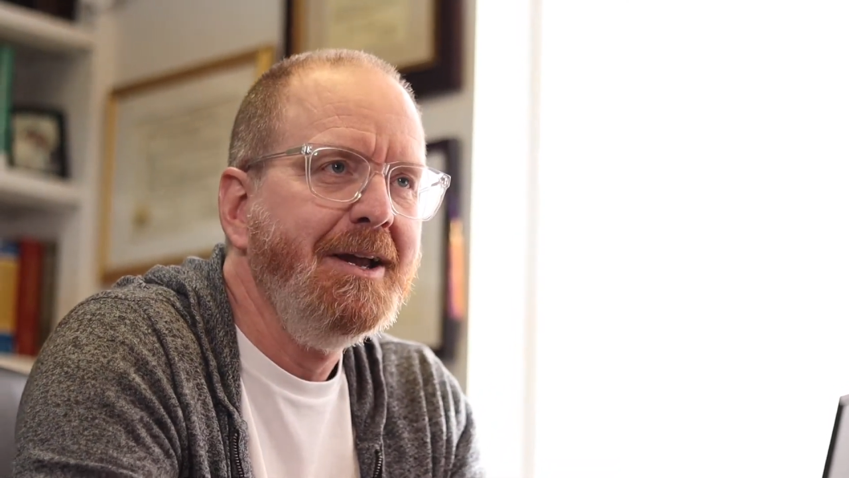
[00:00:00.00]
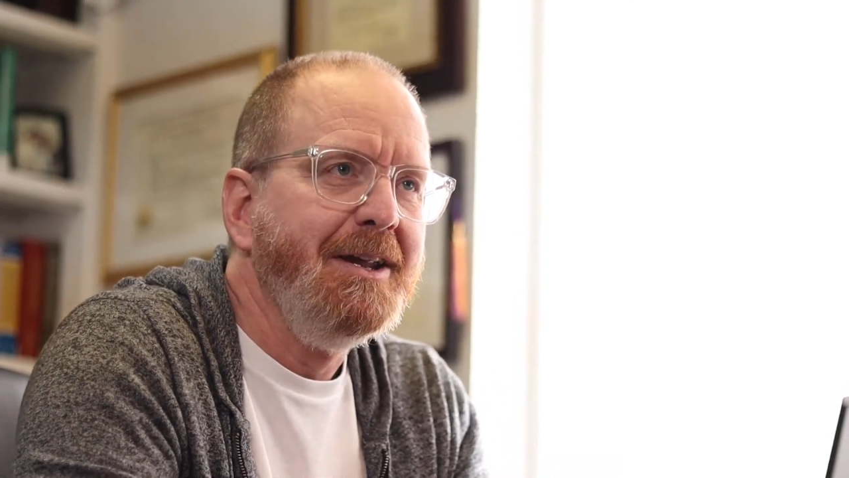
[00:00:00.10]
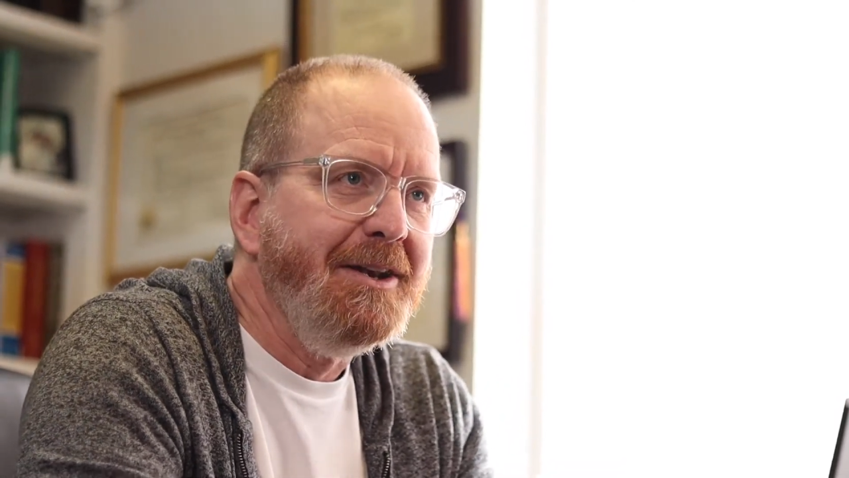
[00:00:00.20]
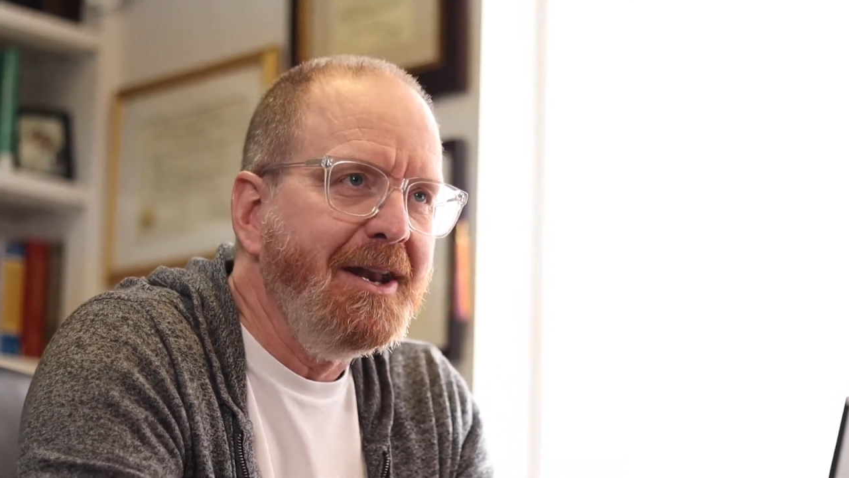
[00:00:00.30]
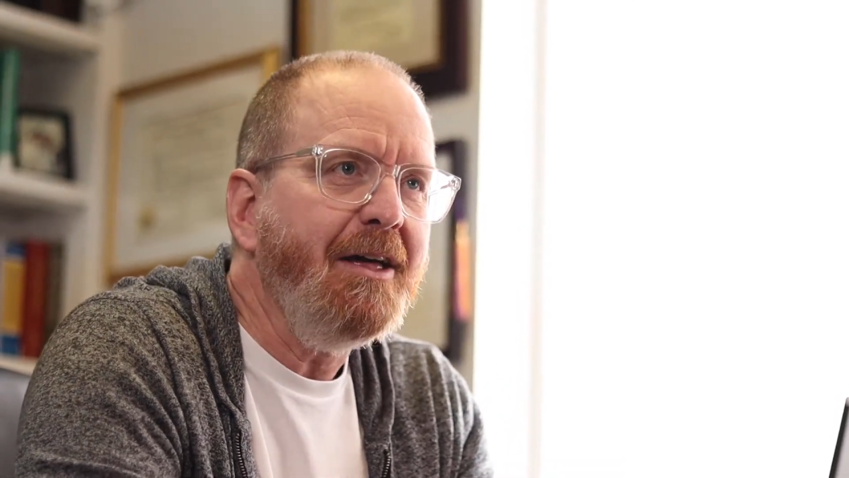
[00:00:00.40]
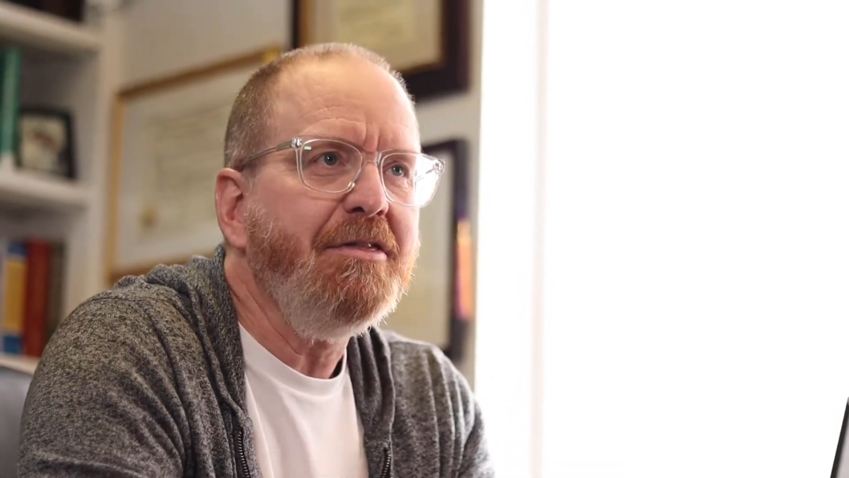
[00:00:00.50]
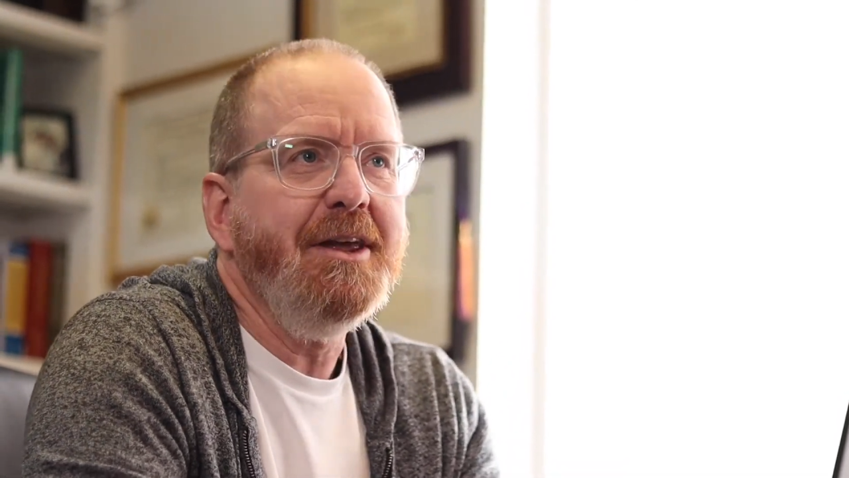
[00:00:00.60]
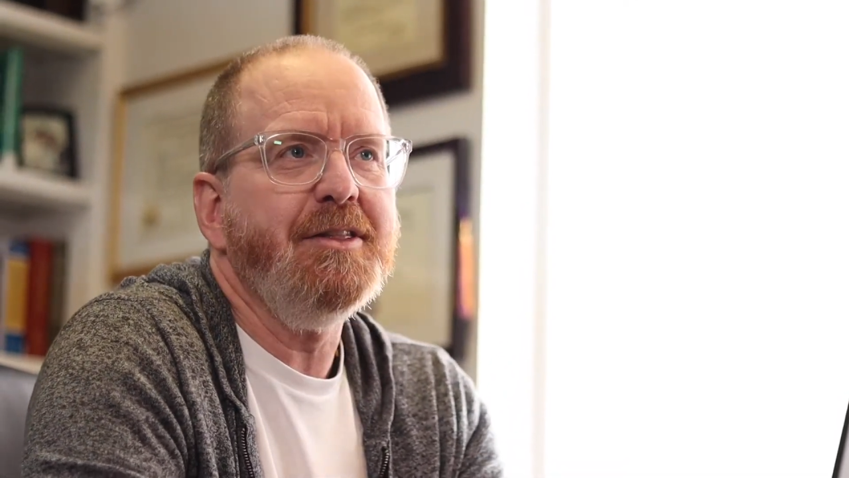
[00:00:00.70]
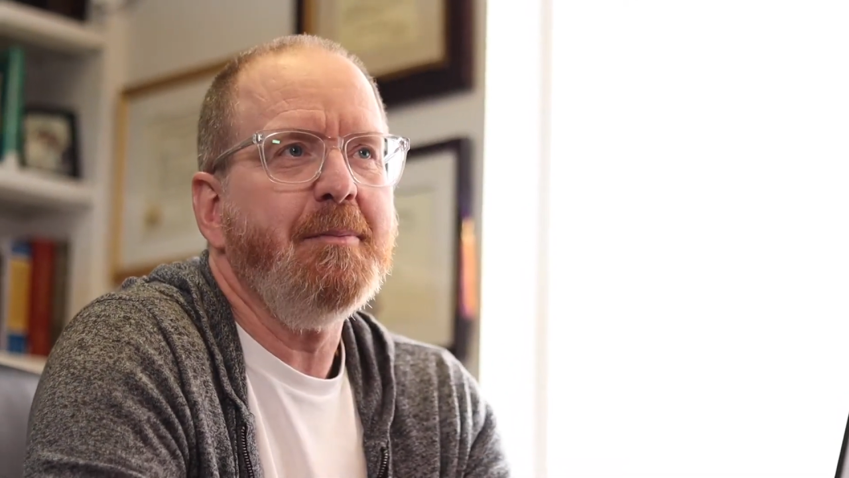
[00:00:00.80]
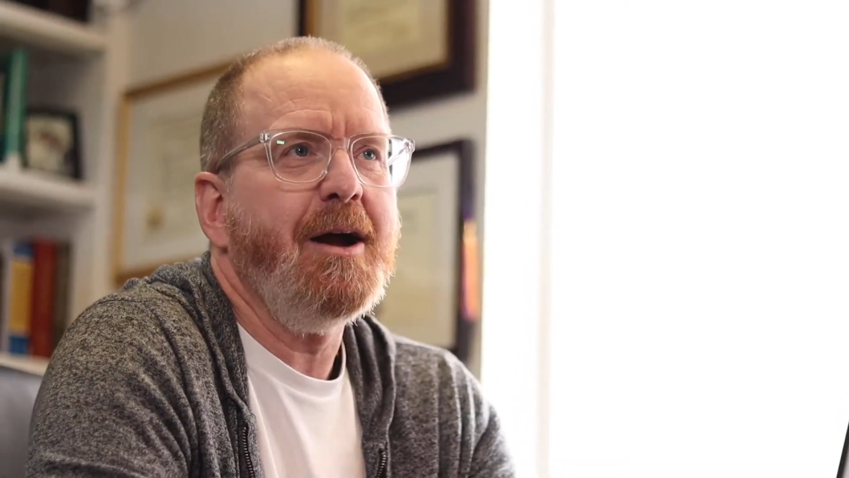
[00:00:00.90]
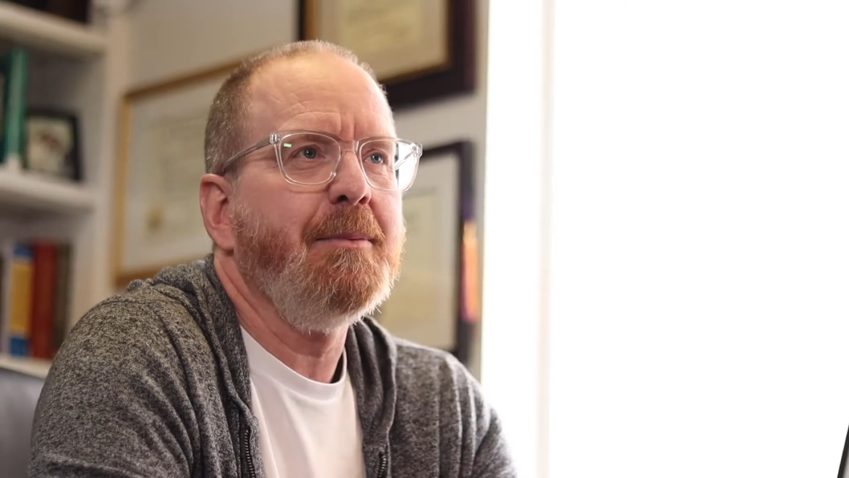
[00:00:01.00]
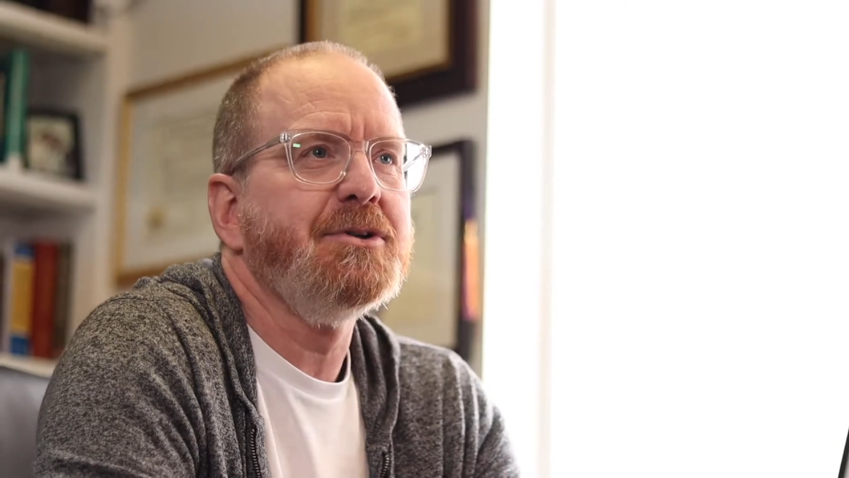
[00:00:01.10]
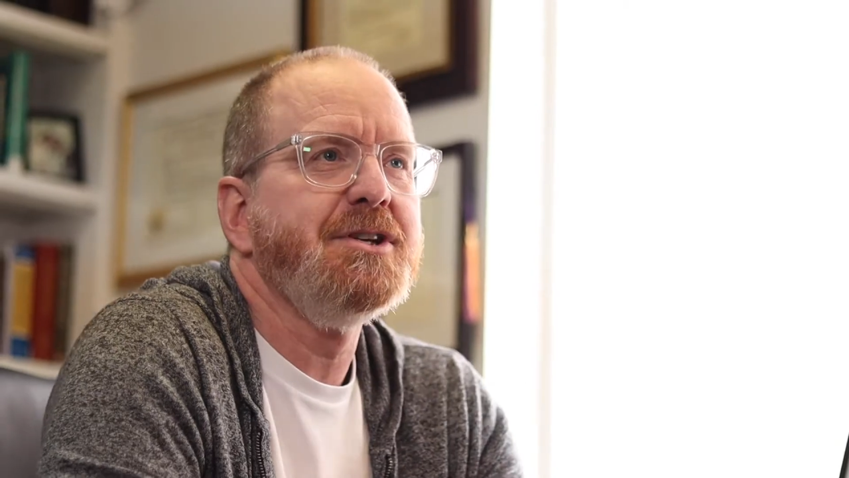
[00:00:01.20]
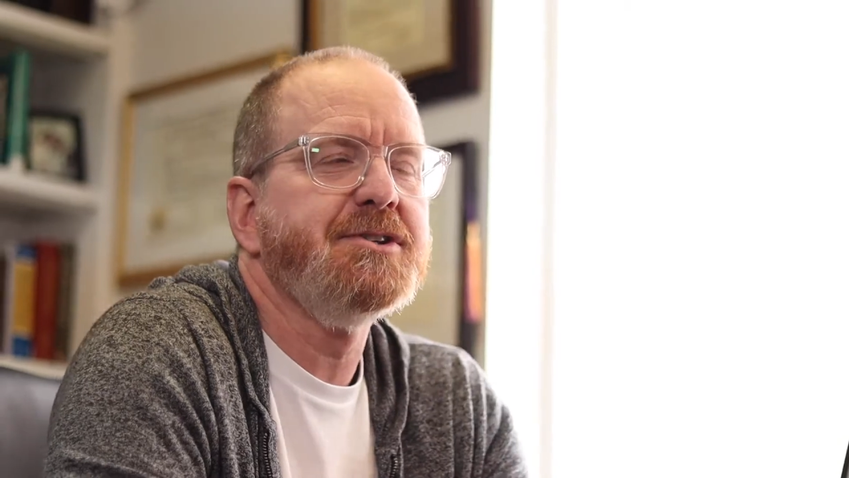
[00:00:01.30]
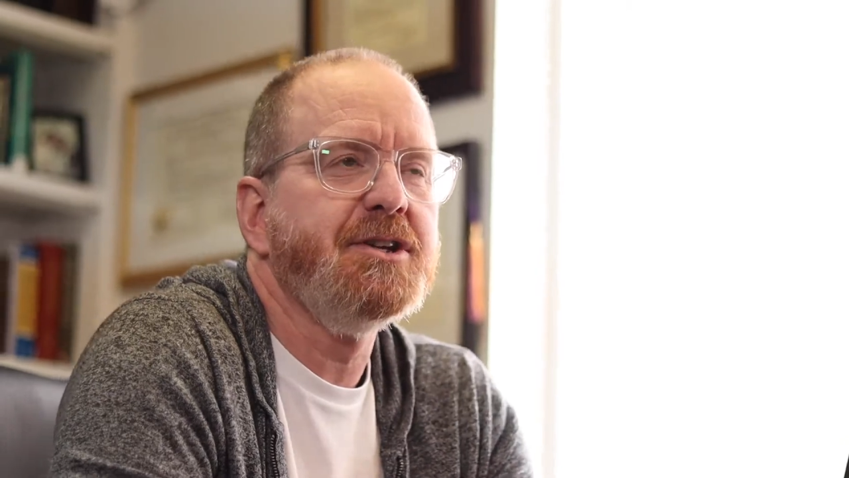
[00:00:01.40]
Nothing, the Bible says